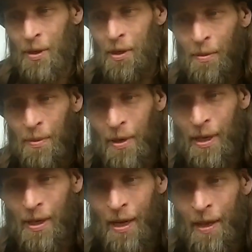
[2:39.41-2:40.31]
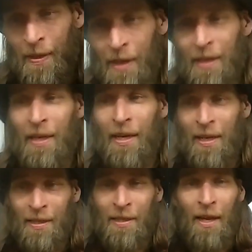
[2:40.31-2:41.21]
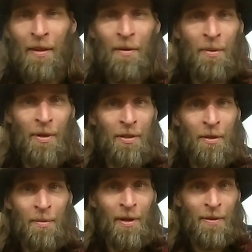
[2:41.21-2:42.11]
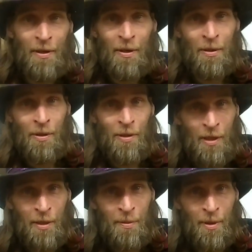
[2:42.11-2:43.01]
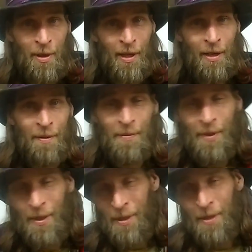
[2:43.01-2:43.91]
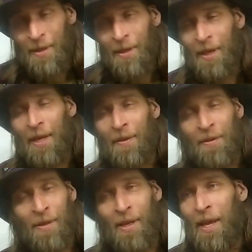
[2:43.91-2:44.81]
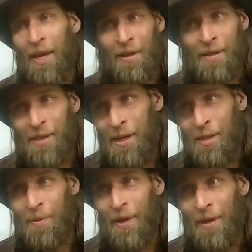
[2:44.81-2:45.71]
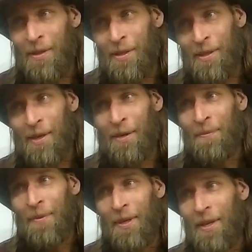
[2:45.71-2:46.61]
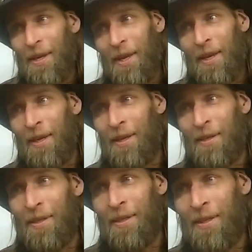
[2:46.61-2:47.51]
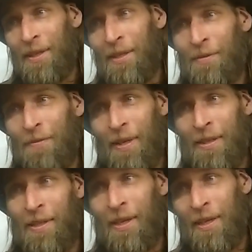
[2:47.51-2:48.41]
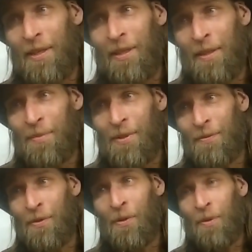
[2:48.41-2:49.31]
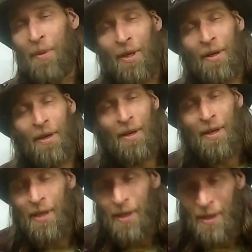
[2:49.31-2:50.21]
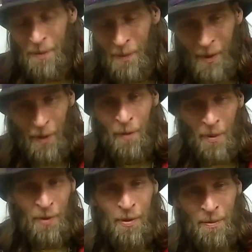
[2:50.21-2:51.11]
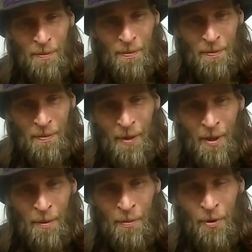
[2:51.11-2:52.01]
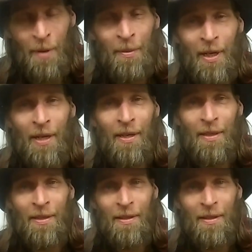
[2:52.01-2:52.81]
part of your brain and then connects other parts of your brain that don't usually communicate. And there's a lot of science behind this now. And it's a fascinating glimpse of who we are. And one of the most prominent